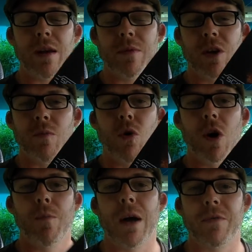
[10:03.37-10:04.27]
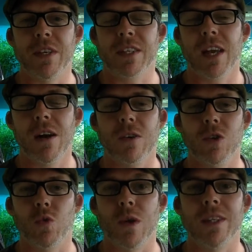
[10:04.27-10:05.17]
a little more about these
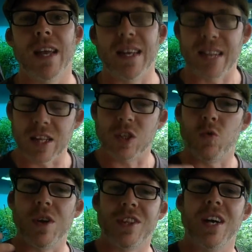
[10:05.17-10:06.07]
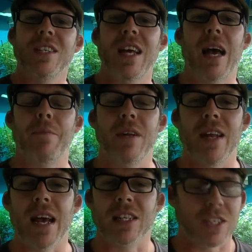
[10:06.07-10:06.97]
characters one day and tell us what does happen
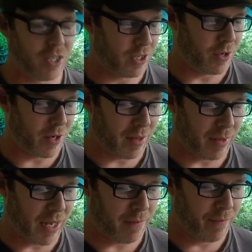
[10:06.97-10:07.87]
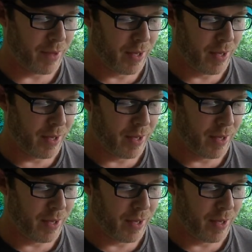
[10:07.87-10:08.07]
next. You know what I mean?